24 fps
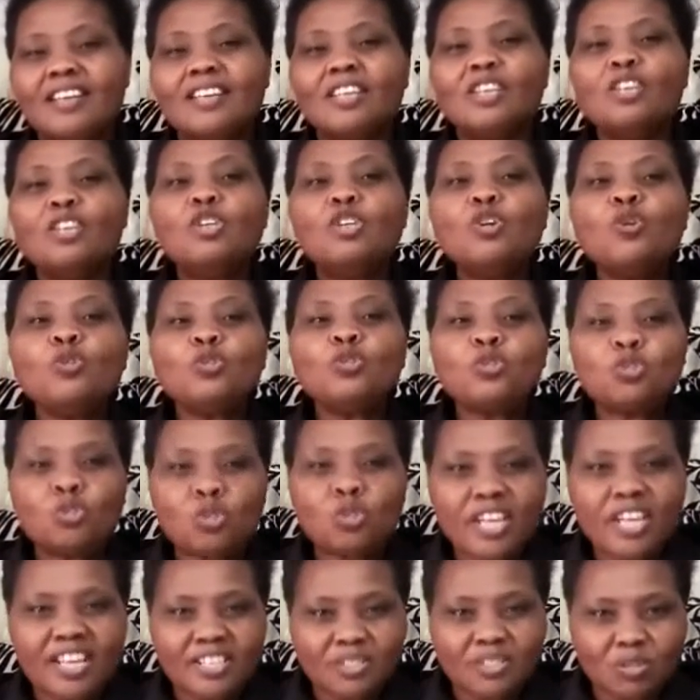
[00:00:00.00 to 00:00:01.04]

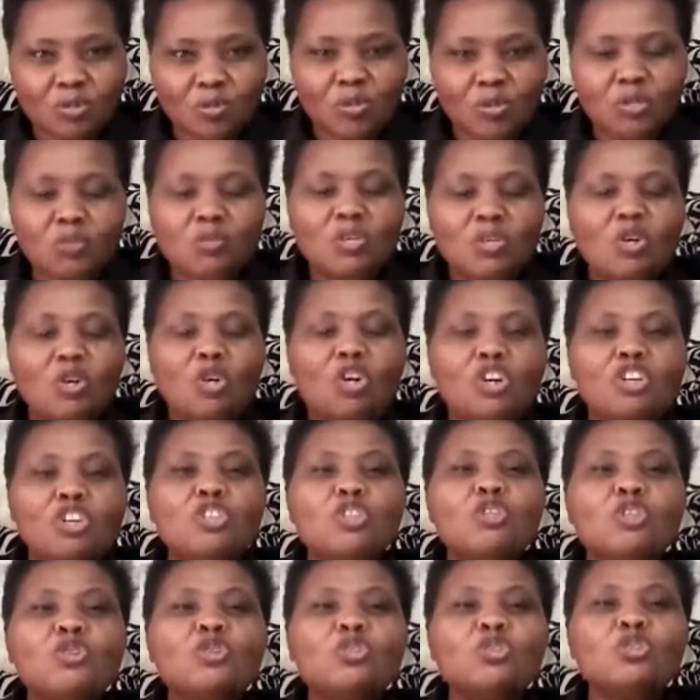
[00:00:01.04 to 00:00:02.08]
Eustress, what we call
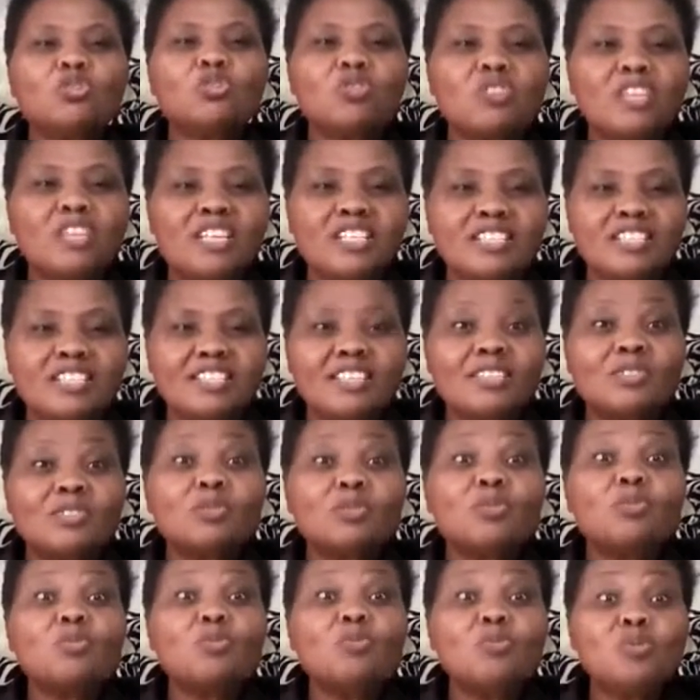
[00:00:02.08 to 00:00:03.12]
eustress,
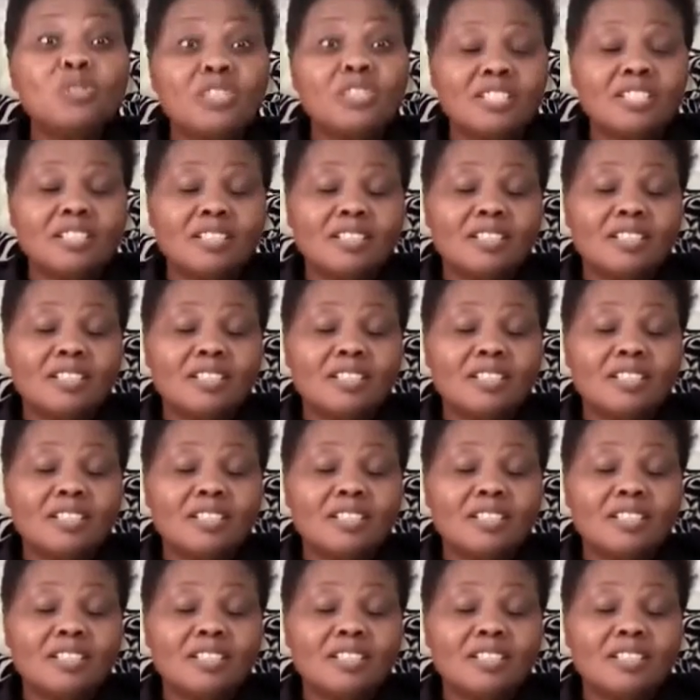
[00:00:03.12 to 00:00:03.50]
is good